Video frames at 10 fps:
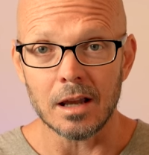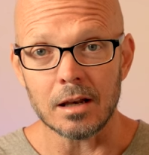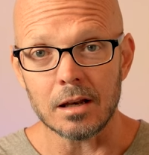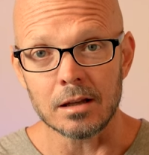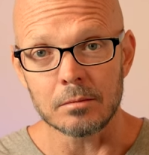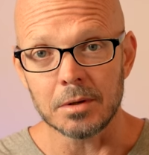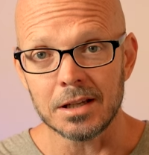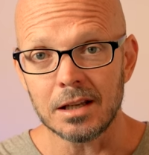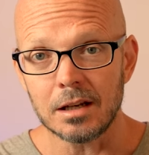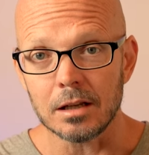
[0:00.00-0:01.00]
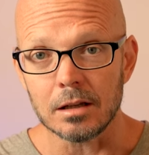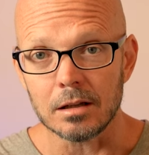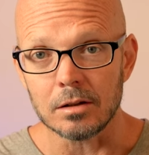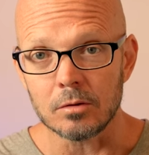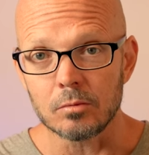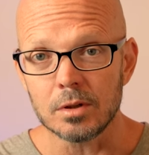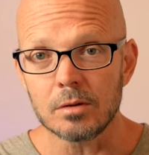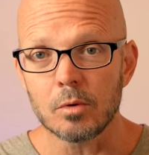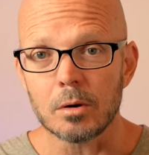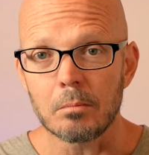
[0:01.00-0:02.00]
And in the beginning, you
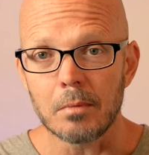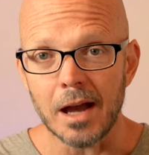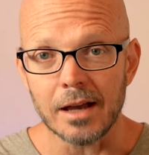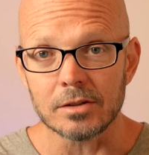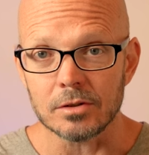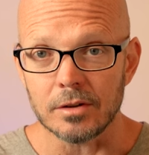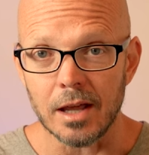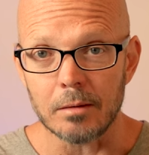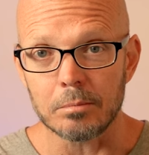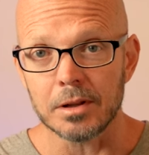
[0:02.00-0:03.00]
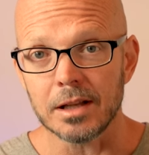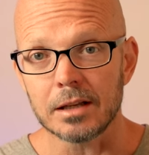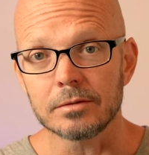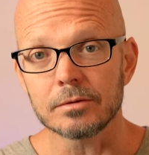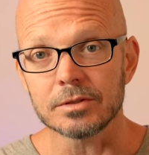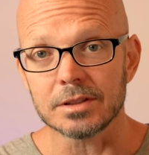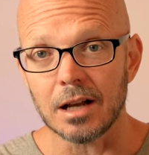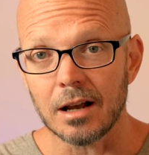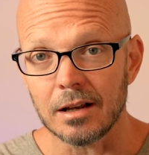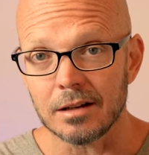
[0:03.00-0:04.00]
really want to master that playful
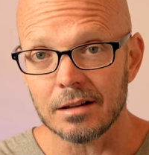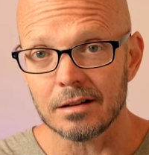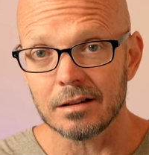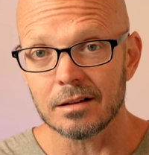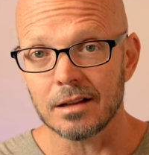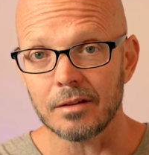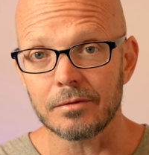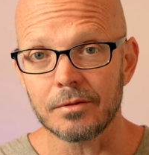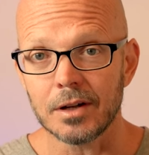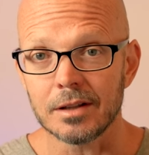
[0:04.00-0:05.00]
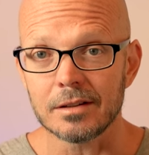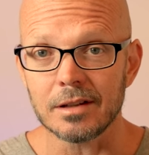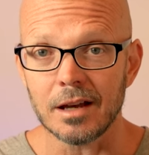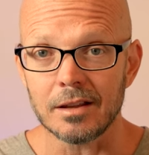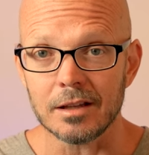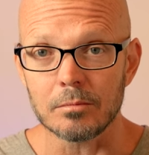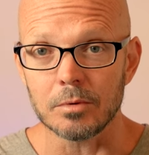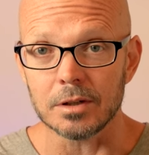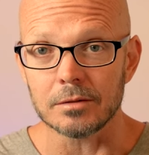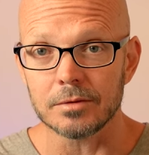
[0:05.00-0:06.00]
side, that fun side that can
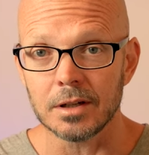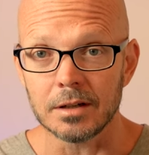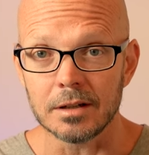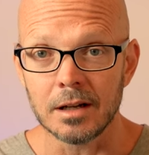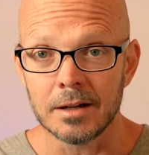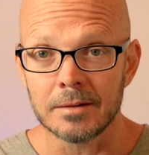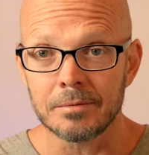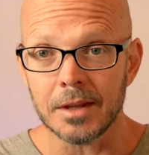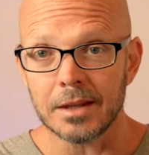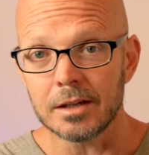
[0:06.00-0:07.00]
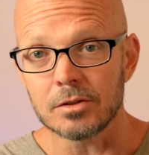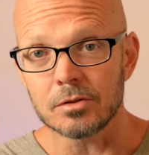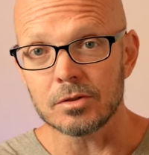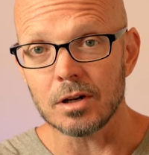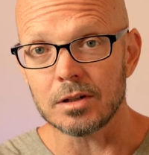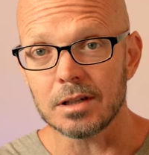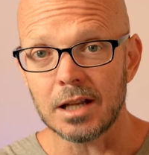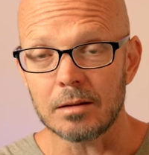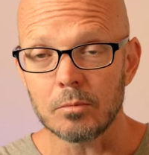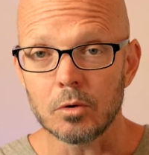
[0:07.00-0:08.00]
bring the fun. And then as you start to
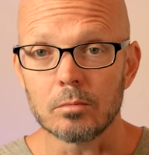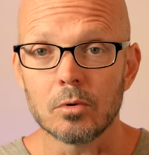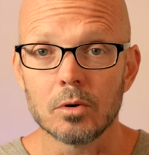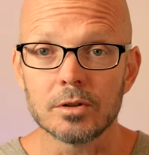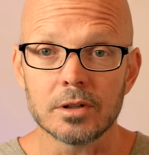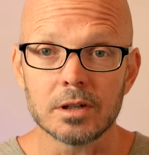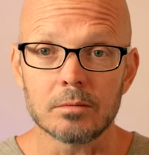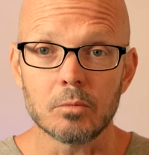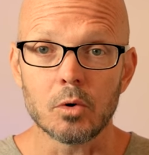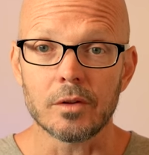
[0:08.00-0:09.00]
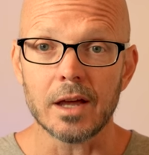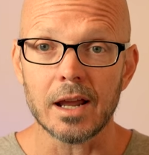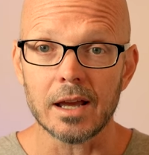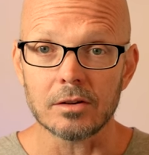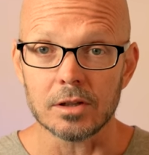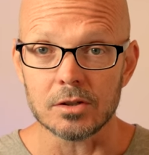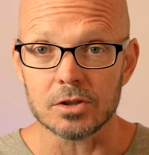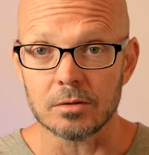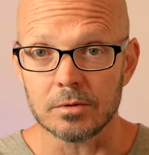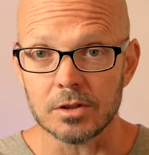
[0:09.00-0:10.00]
date more and more, you're going to need more of that handling the
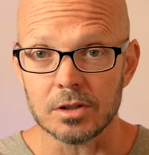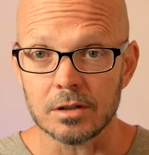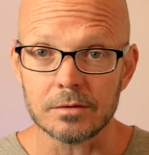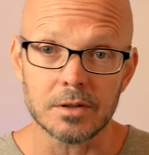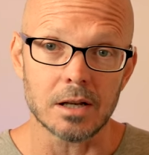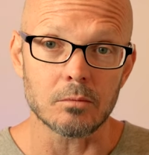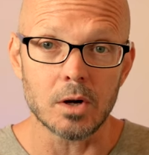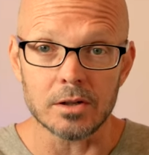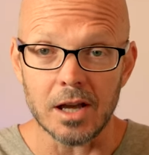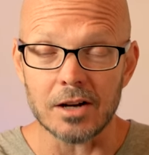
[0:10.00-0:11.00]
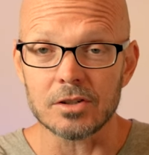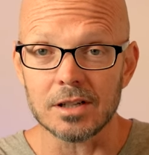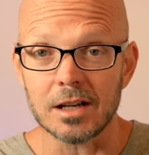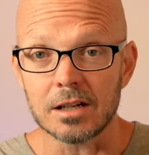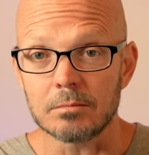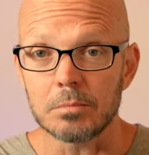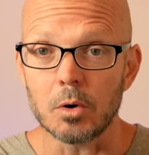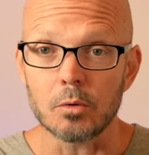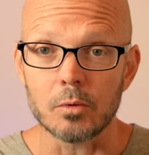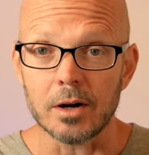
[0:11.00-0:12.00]
shit when the shit is fan. Well, you actually kind of need
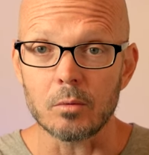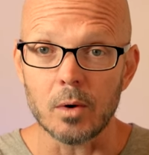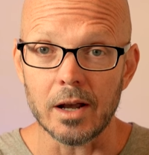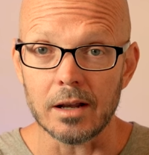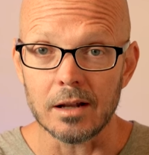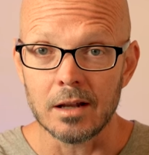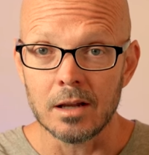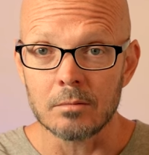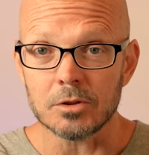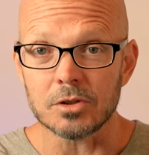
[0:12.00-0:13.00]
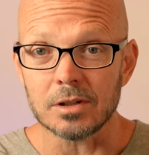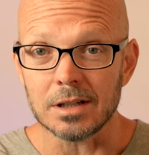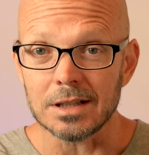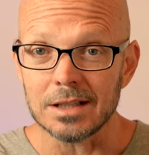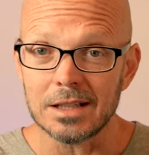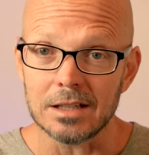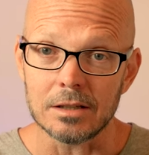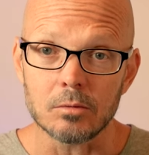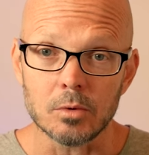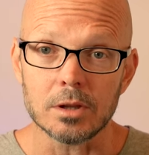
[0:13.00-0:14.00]
both right away, but you're going to
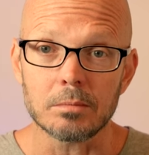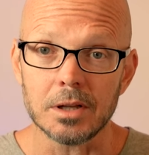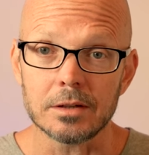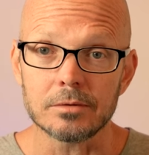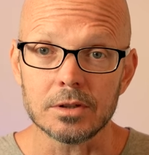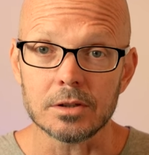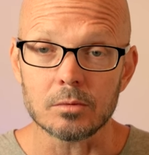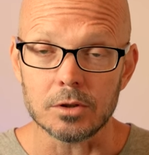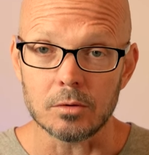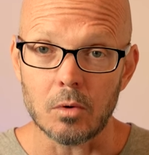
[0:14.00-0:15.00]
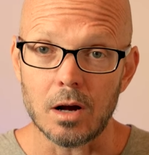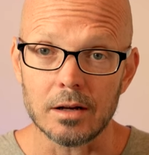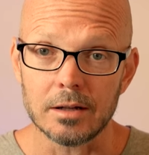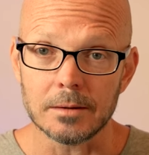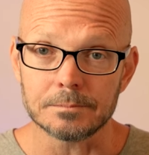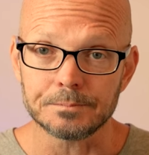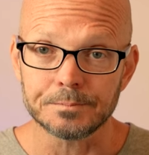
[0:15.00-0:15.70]
lead with the playfulness when you walk up